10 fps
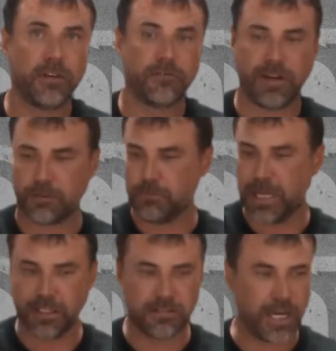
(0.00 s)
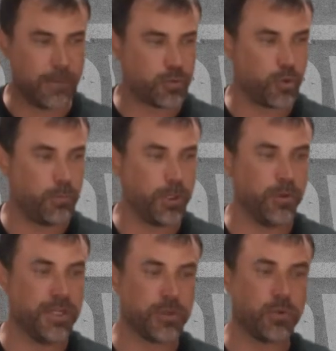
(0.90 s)
In fact, many of the times we'll
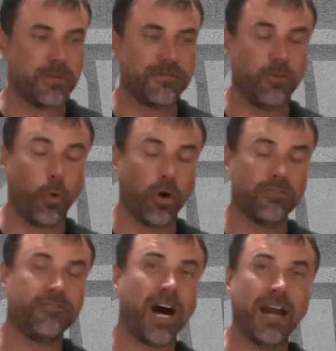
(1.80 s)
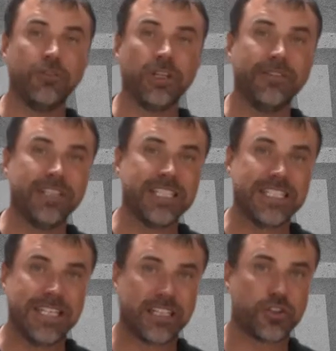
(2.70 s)
build this with 4, 5, or even
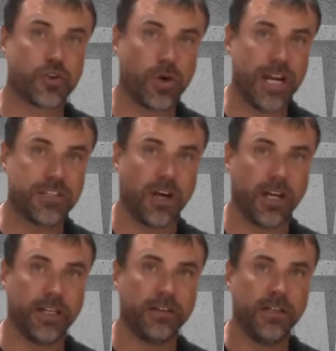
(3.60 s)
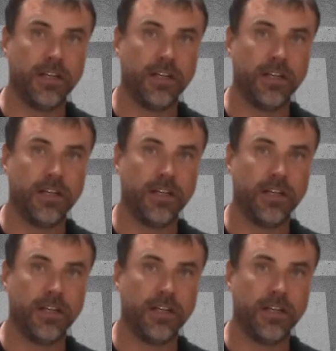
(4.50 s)
6 trays on it.